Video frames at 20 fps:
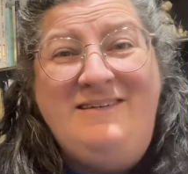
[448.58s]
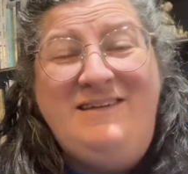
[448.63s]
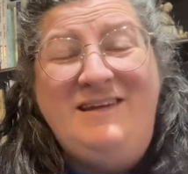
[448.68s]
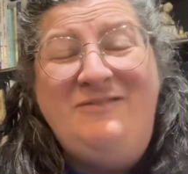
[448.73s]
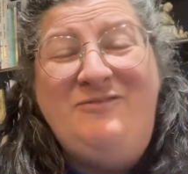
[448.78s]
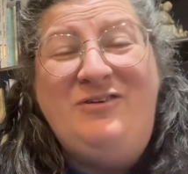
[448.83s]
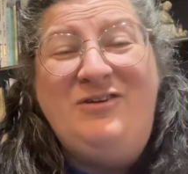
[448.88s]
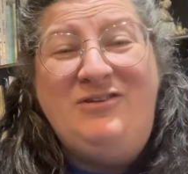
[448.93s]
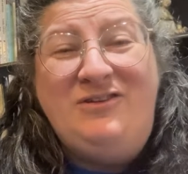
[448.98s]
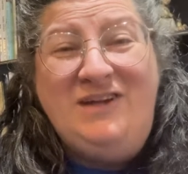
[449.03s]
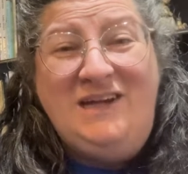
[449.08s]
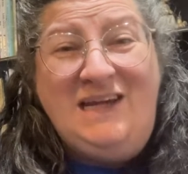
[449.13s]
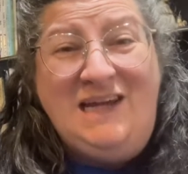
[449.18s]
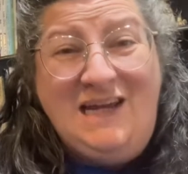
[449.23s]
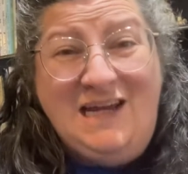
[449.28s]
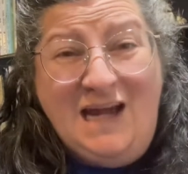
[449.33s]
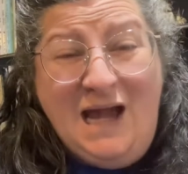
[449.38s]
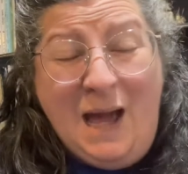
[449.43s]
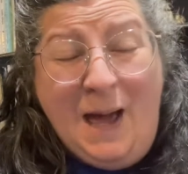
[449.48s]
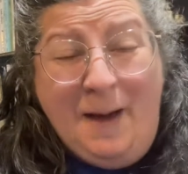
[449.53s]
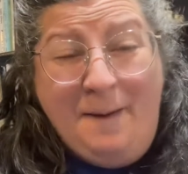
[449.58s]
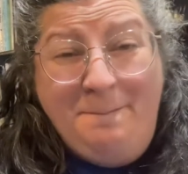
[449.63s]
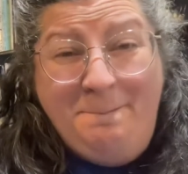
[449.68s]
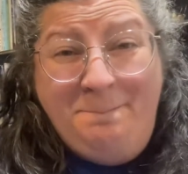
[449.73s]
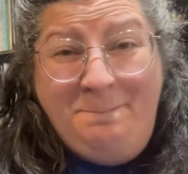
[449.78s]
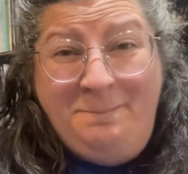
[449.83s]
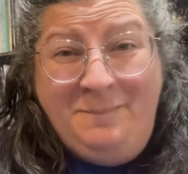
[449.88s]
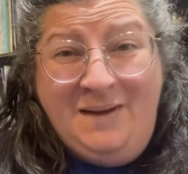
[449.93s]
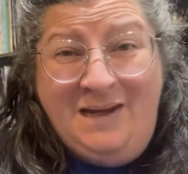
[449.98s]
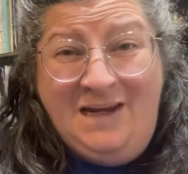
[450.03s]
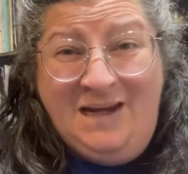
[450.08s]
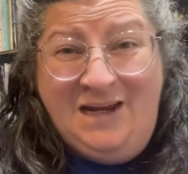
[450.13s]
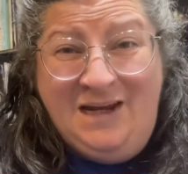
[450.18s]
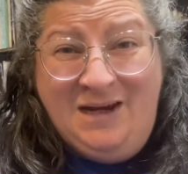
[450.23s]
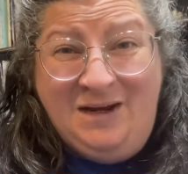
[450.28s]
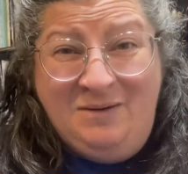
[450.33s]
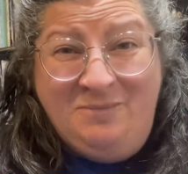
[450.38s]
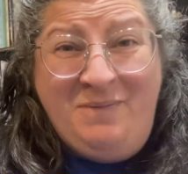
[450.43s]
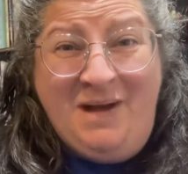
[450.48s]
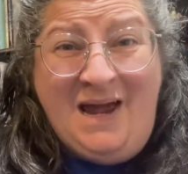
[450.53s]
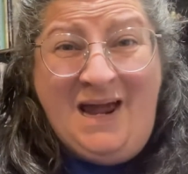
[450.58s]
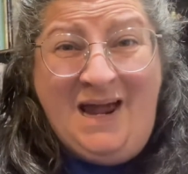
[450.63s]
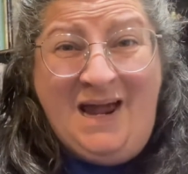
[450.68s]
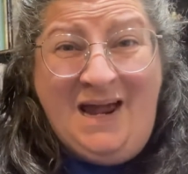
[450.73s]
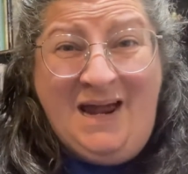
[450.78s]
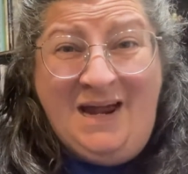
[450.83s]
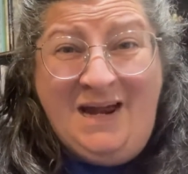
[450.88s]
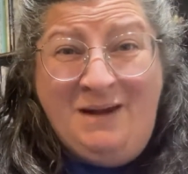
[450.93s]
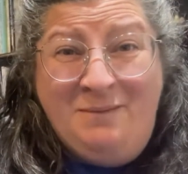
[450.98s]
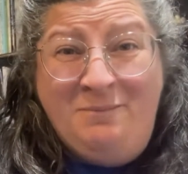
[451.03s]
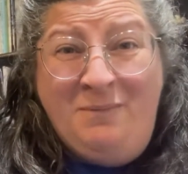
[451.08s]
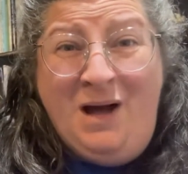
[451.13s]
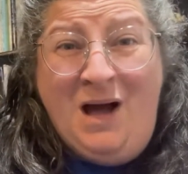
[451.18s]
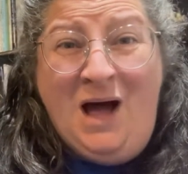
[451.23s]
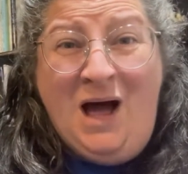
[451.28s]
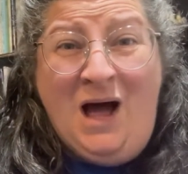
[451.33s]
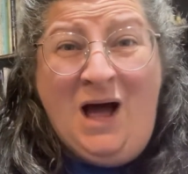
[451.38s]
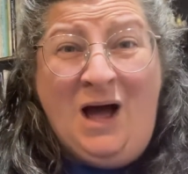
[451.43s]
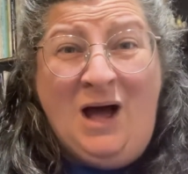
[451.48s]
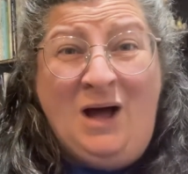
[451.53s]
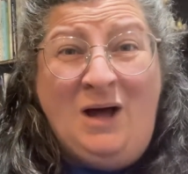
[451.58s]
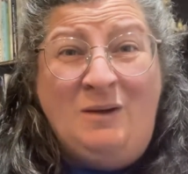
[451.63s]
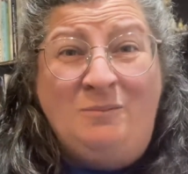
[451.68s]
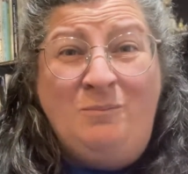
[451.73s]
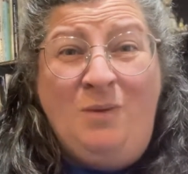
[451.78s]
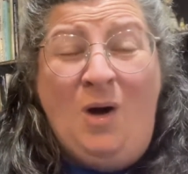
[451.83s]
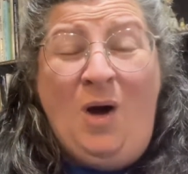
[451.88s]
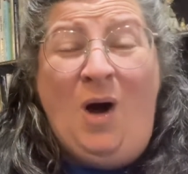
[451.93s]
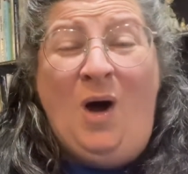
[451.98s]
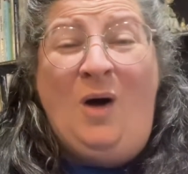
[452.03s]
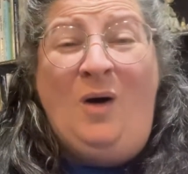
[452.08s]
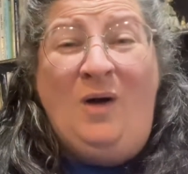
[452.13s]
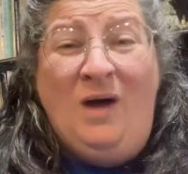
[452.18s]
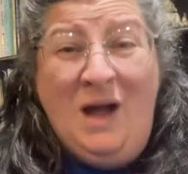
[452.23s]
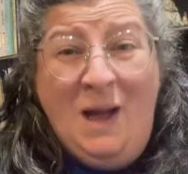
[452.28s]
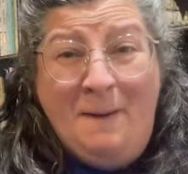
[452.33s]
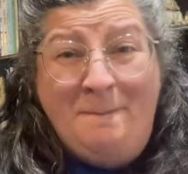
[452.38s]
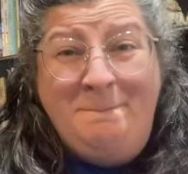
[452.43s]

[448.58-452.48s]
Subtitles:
if we're singing me, me, ma, mo,